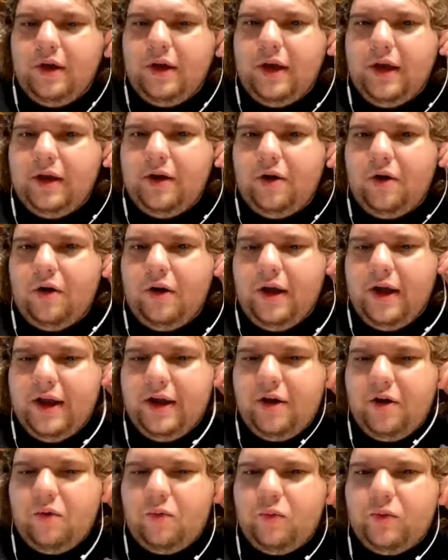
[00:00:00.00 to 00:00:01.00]

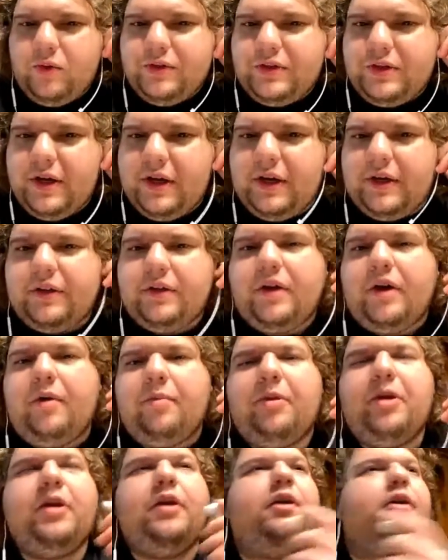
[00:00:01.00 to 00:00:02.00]
Hang on 1 second,
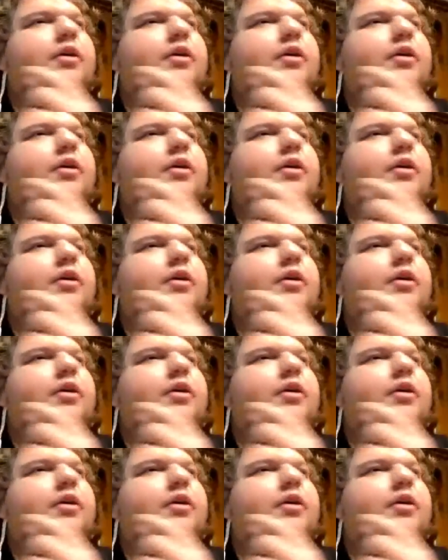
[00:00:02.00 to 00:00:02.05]
Tommy.